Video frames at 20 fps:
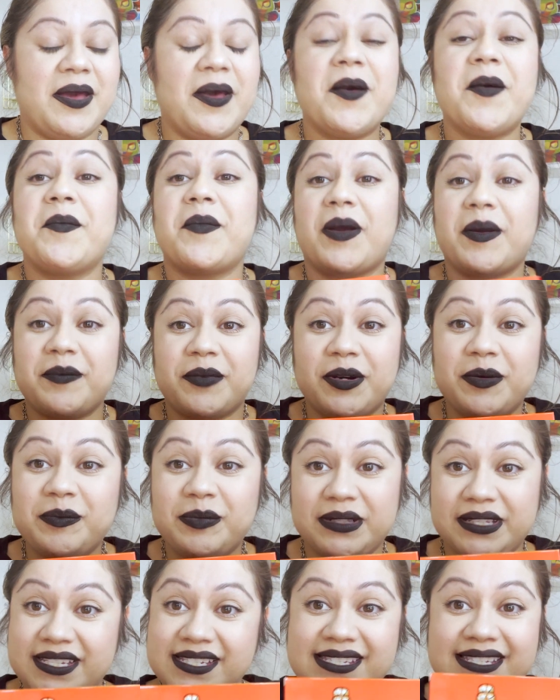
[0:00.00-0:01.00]
but I'm very
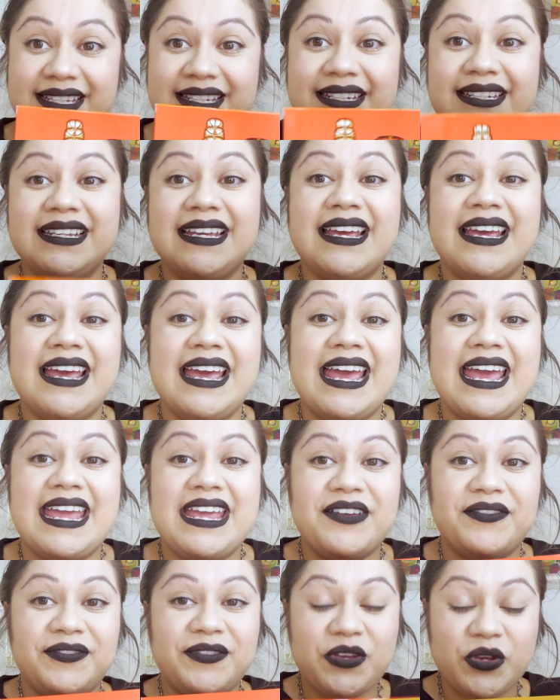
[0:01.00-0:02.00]
pleasant.
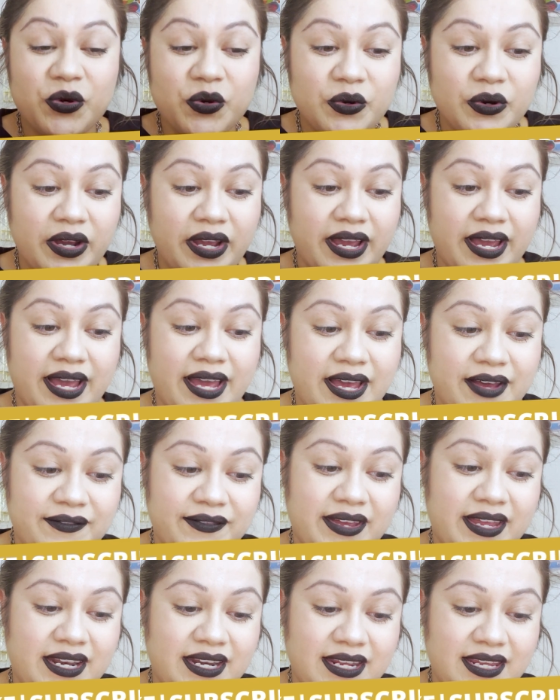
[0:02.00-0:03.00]
If you have
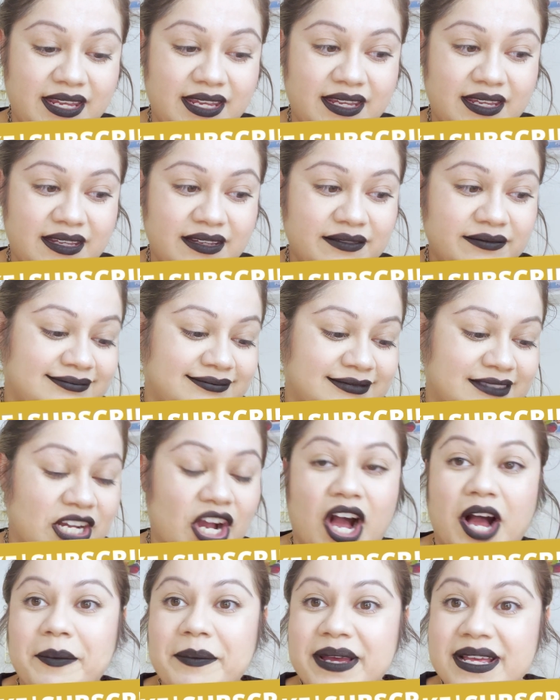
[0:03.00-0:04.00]
any
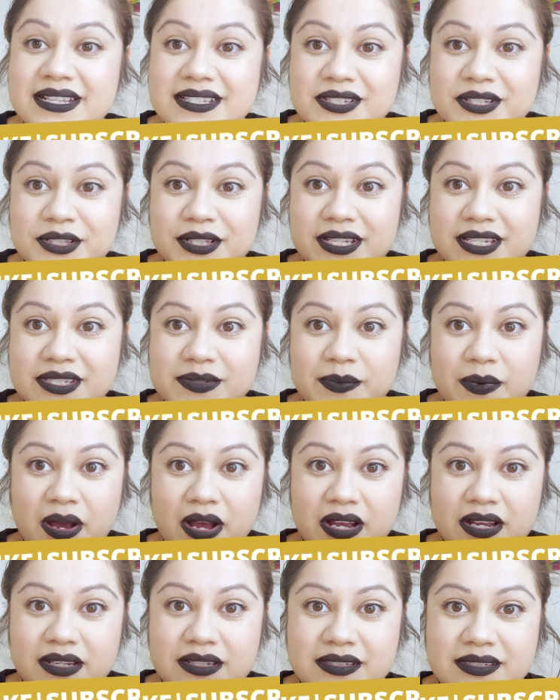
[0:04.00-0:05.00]
comments on this
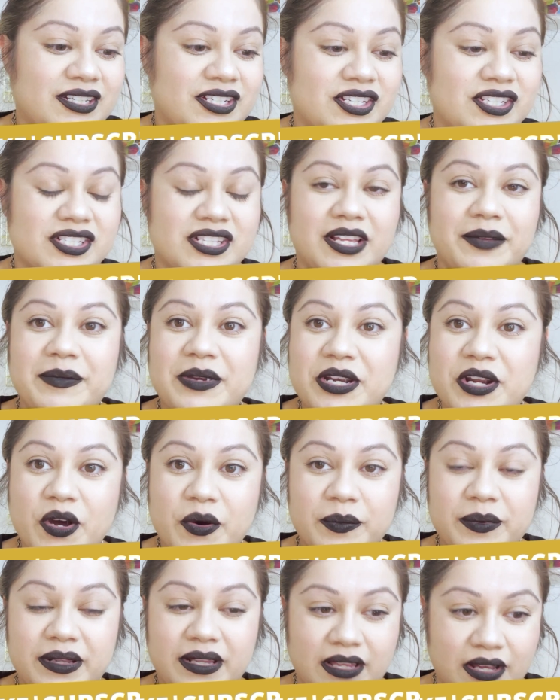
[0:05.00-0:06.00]
box, just let me know
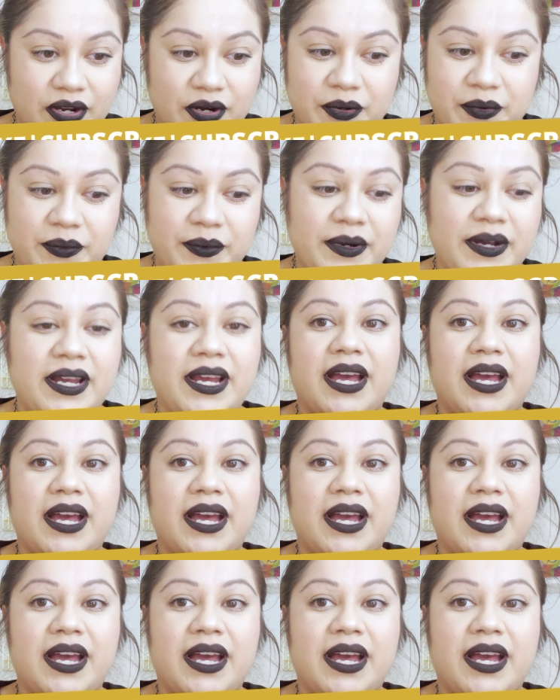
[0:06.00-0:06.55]
below.